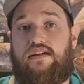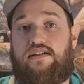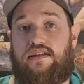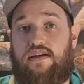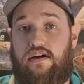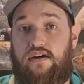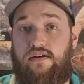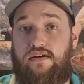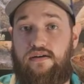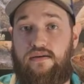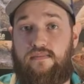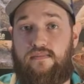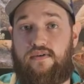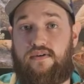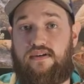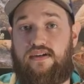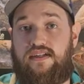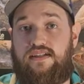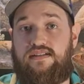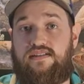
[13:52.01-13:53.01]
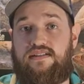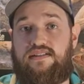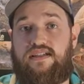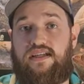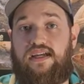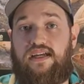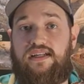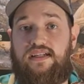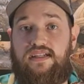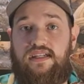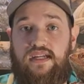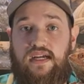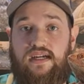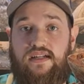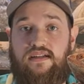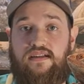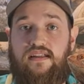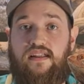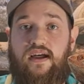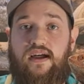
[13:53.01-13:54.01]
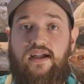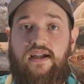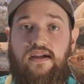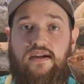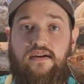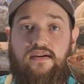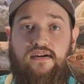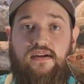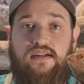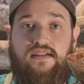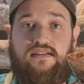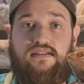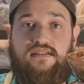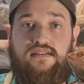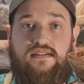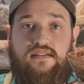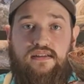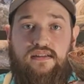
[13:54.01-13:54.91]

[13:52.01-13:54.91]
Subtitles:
turnip greens, and dandelion greens.